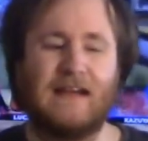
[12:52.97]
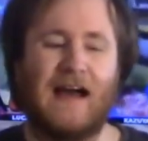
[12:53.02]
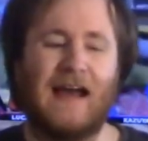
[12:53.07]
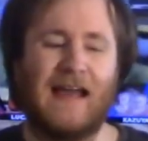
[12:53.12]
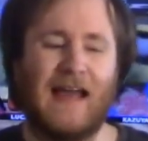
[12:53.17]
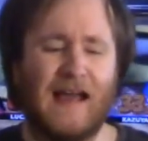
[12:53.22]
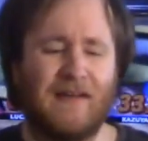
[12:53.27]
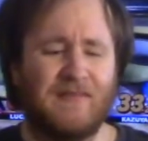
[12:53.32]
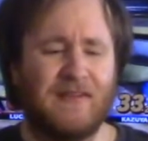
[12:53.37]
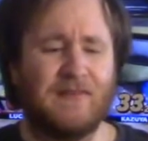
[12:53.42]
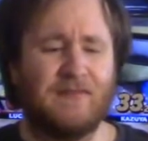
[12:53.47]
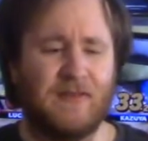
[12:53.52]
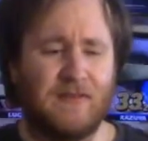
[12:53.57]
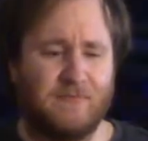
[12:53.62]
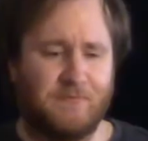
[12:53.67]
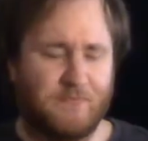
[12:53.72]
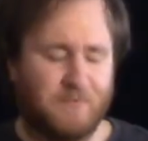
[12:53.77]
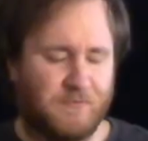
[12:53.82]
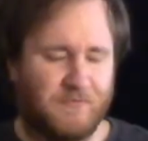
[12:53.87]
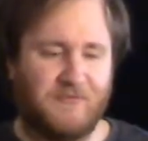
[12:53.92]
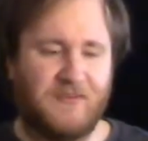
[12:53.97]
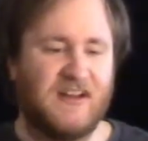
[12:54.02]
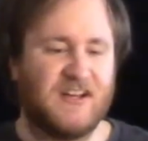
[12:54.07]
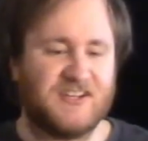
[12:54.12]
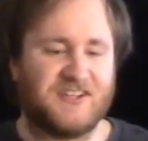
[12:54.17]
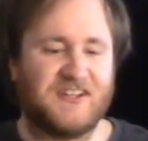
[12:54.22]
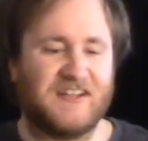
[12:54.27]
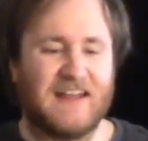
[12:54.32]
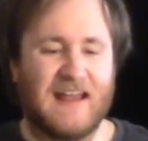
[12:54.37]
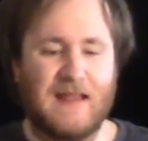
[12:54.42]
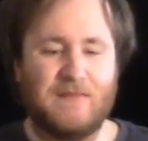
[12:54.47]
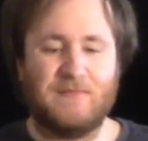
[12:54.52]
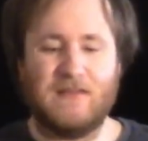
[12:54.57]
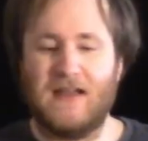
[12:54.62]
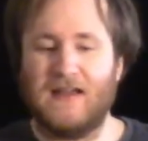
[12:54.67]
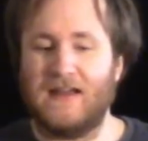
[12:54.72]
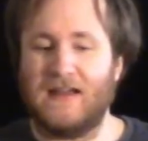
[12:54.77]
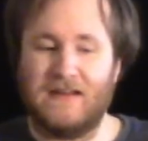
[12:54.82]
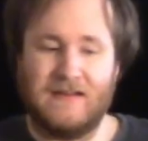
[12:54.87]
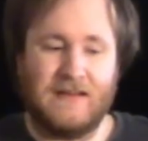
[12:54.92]
I haven't even finished the game
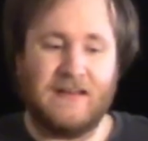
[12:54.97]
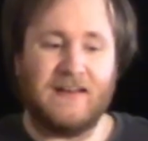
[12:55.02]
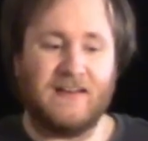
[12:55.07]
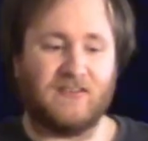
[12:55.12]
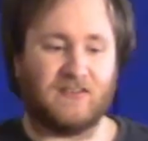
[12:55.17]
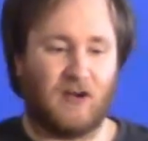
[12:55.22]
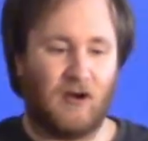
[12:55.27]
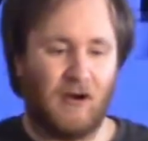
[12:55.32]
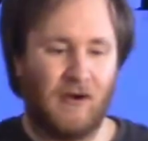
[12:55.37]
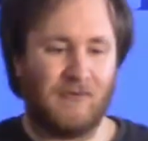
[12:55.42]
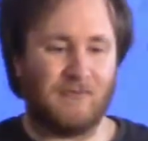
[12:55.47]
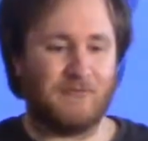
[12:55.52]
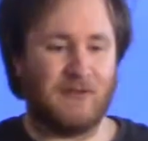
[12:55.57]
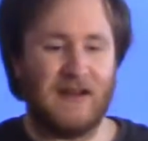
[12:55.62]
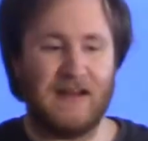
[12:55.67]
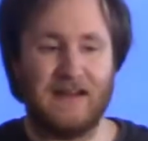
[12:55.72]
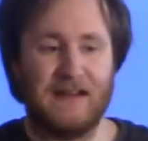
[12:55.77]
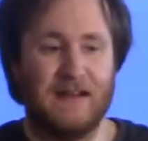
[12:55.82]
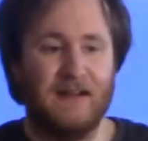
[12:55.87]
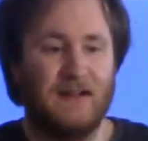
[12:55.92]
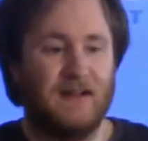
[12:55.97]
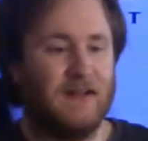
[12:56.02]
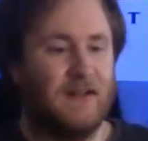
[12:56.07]
yet, and it is already